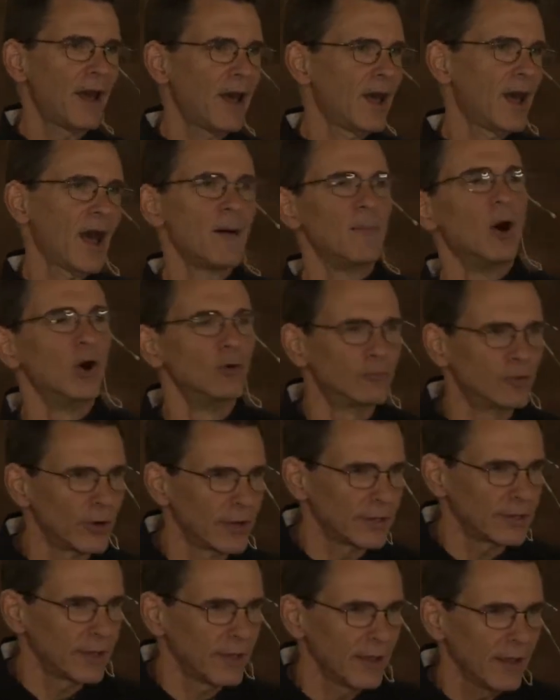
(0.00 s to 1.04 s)
I'm over it.
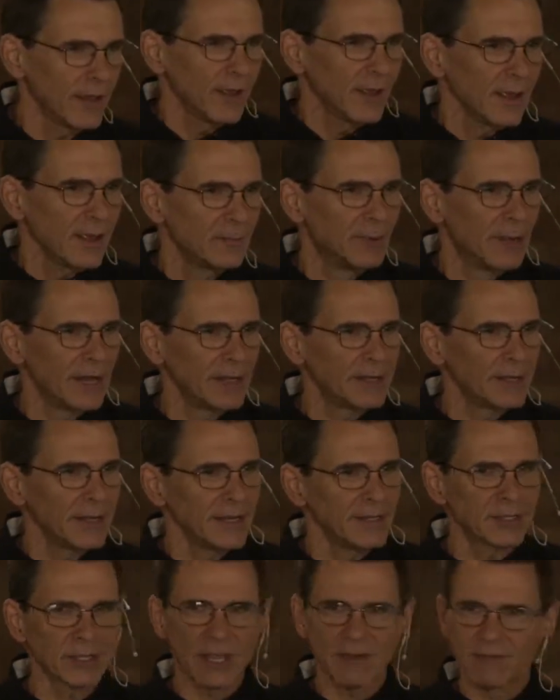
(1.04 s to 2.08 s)
But
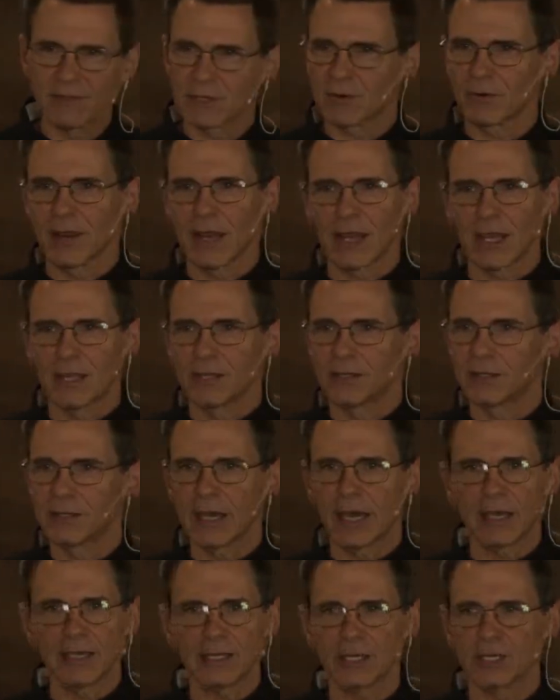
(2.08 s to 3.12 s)
in 7th grade,
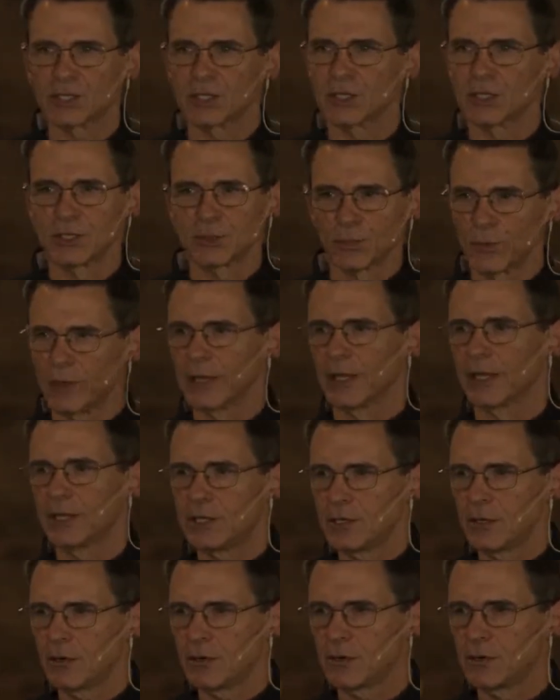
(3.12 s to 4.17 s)
that just is really
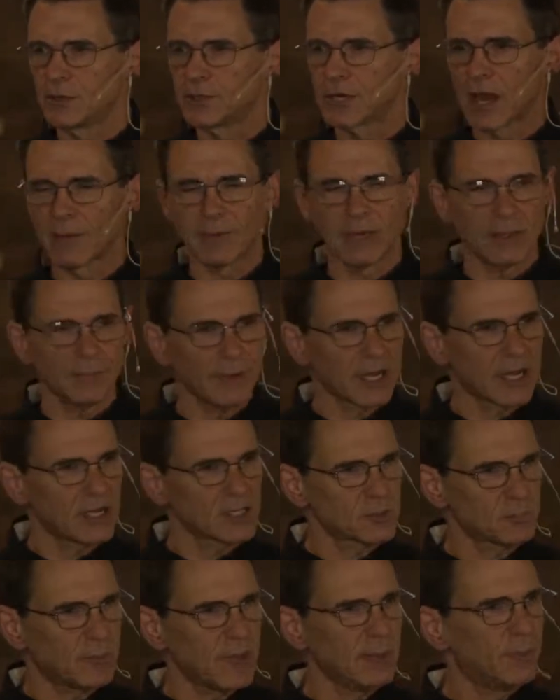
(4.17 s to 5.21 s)
huge. I mean,
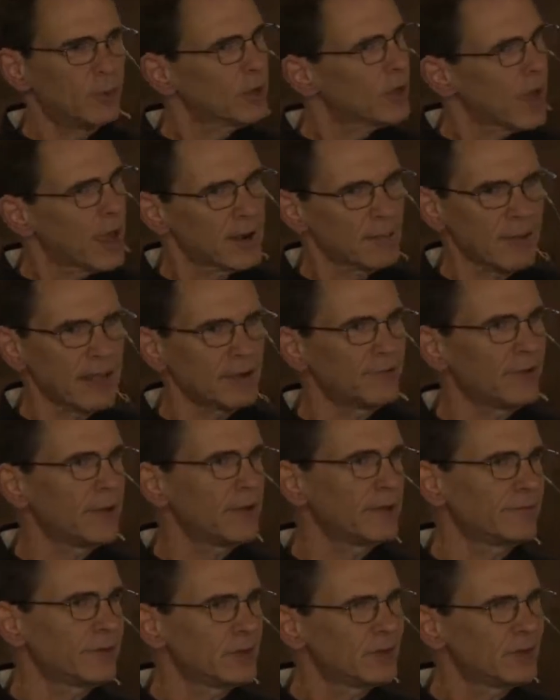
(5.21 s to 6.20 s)
because people kind of make fun of you.